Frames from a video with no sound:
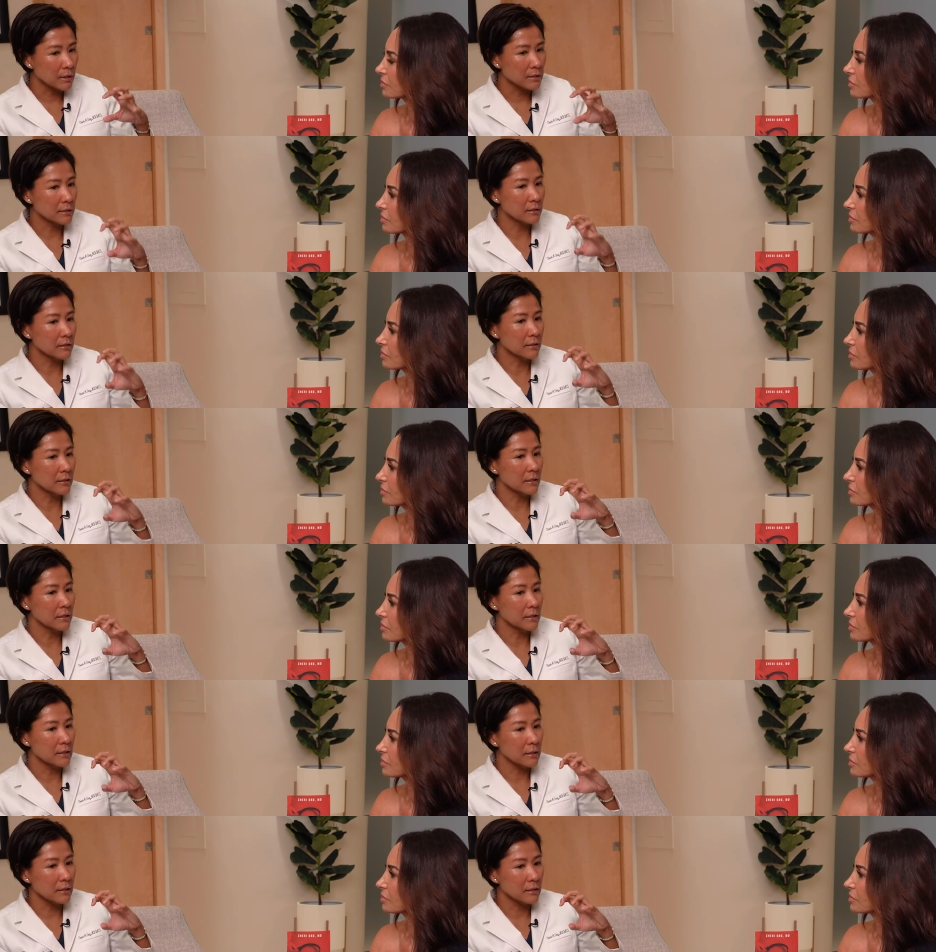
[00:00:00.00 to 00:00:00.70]
Speaker 1: is
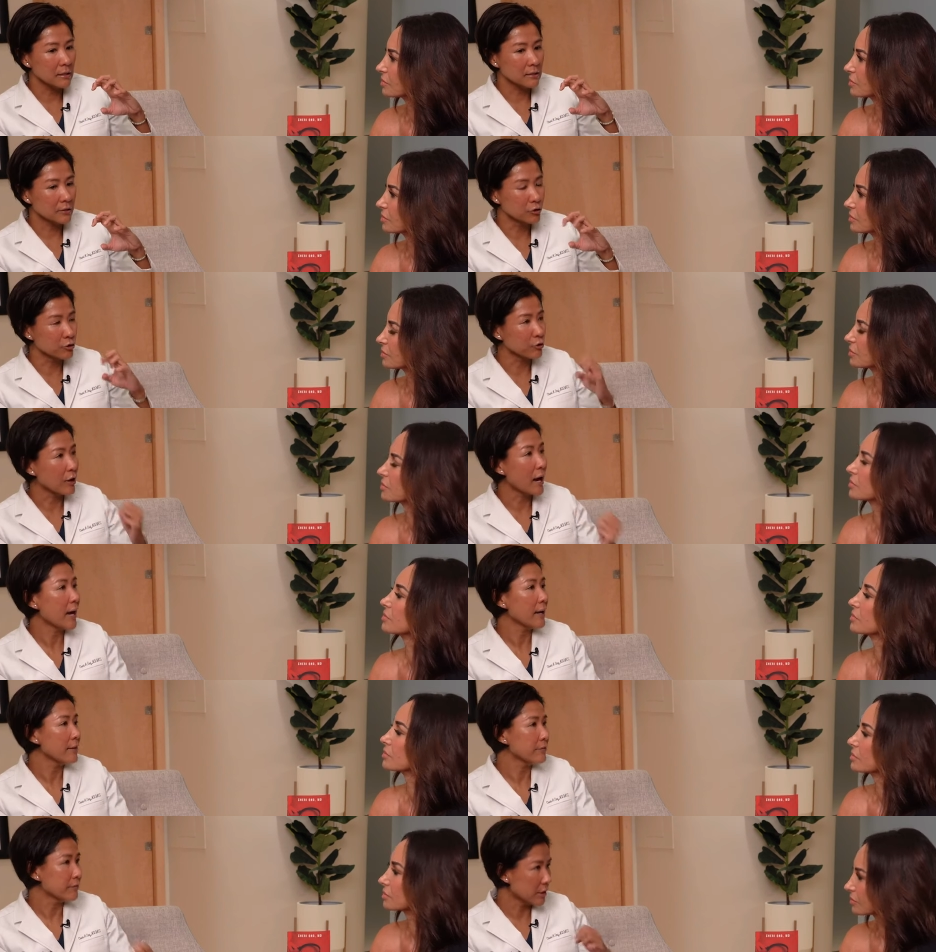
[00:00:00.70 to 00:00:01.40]
the
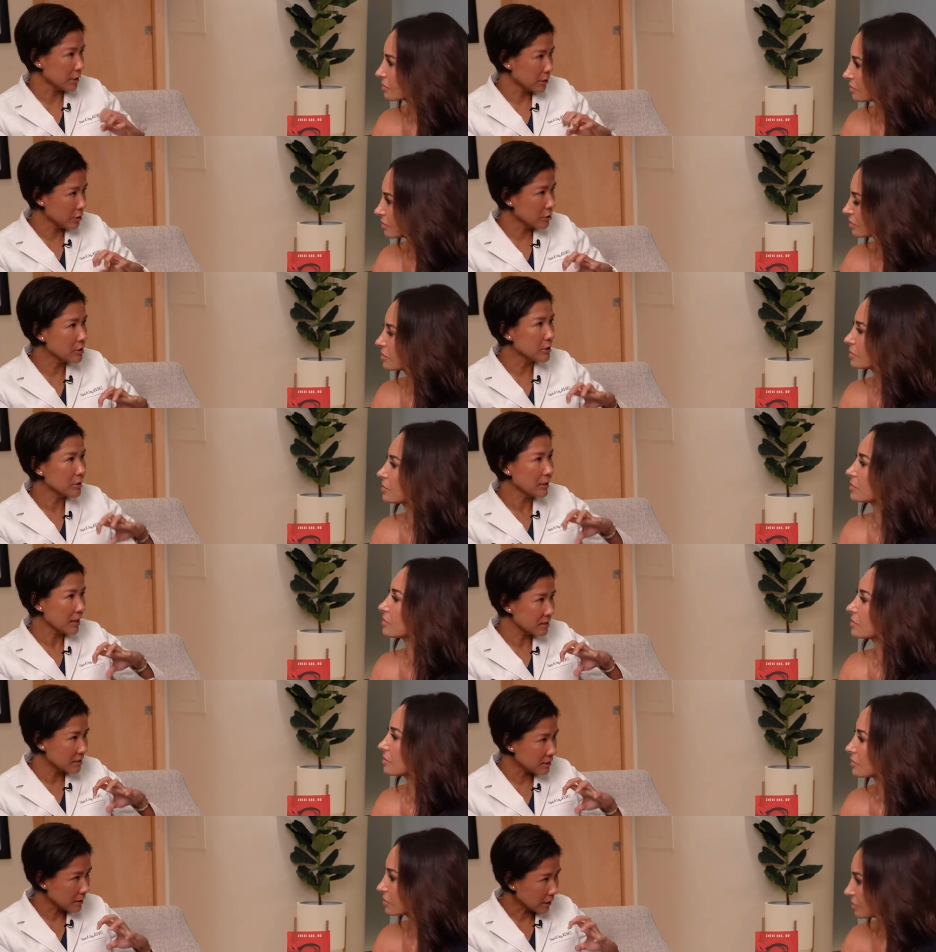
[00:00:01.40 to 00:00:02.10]
driver,
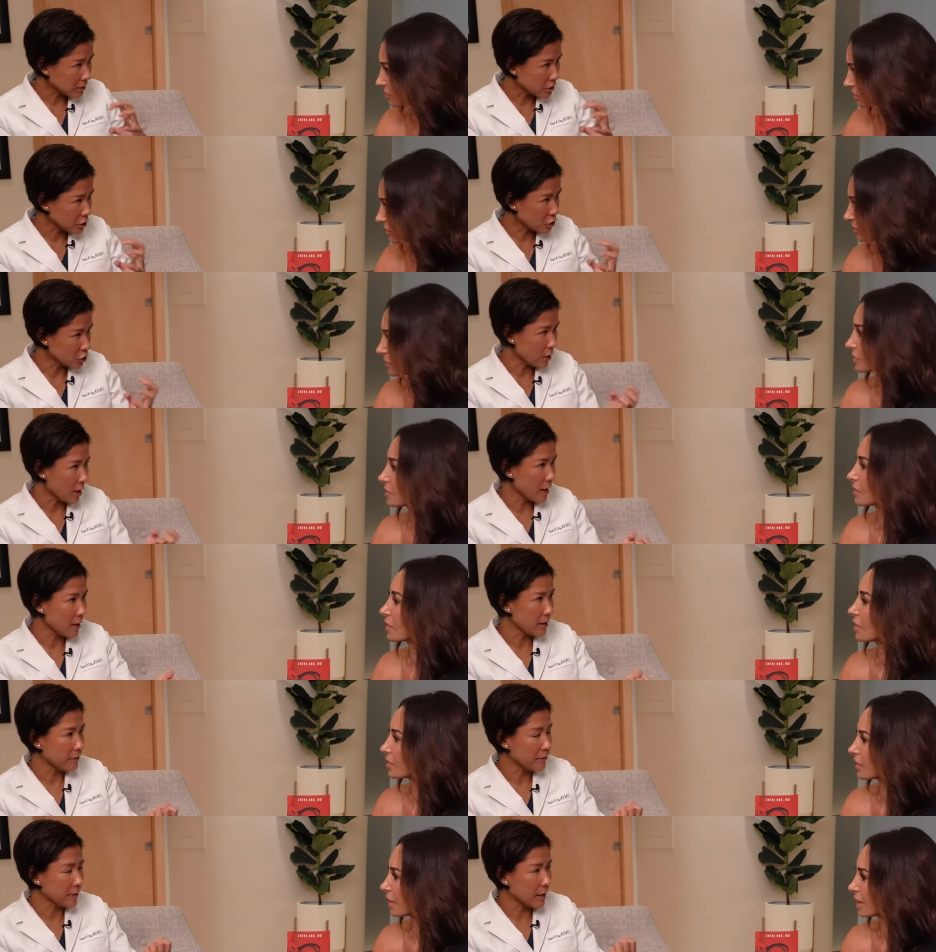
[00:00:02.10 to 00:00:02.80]
usually that sex
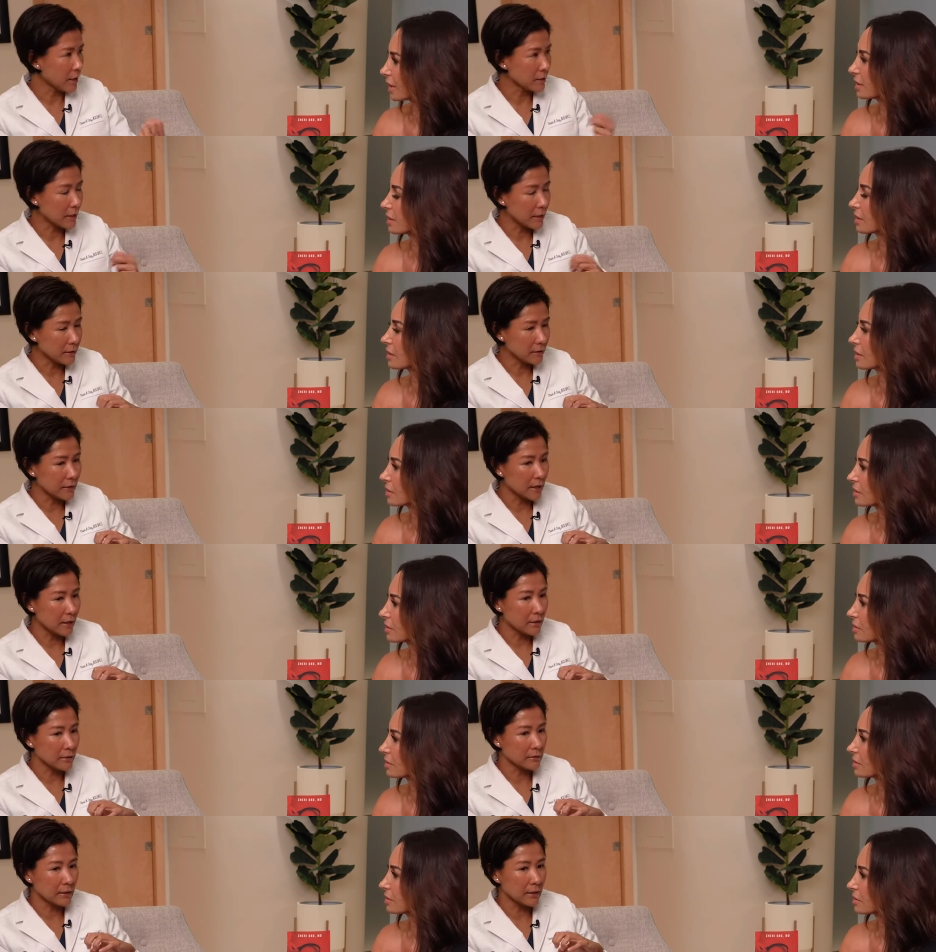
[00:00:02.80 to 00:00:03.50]
drive, okay. and that,
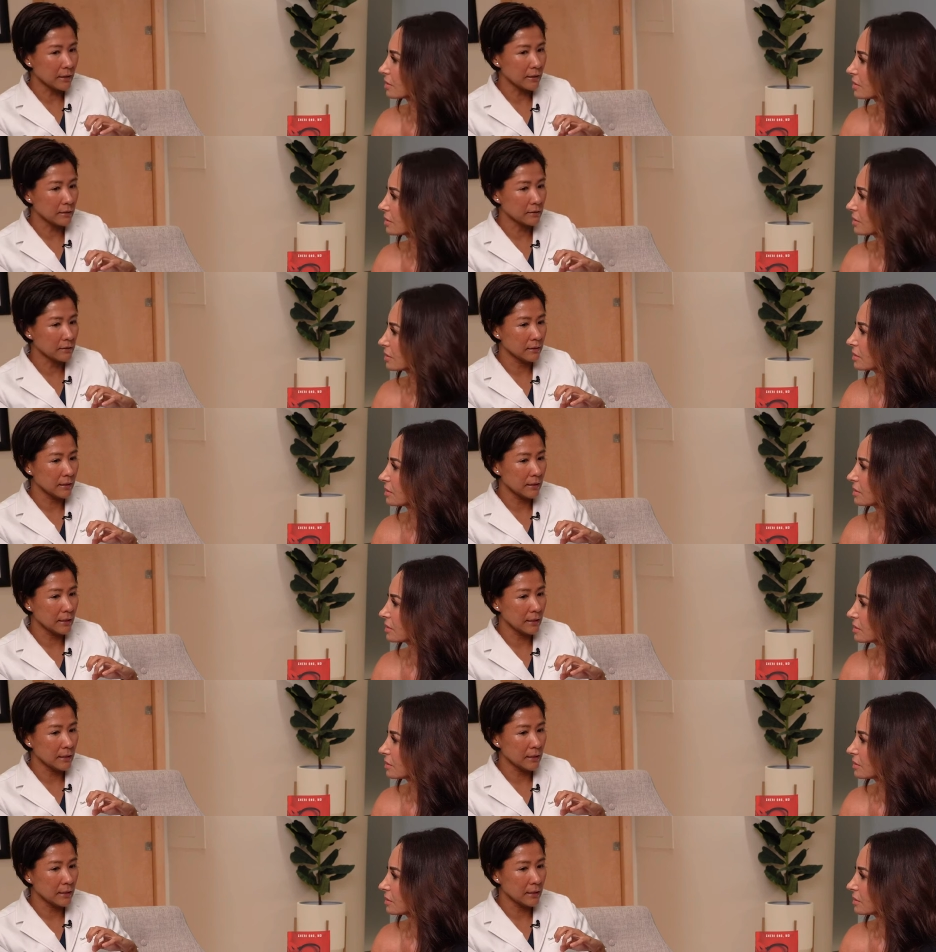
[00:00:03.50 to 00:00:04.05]
that that that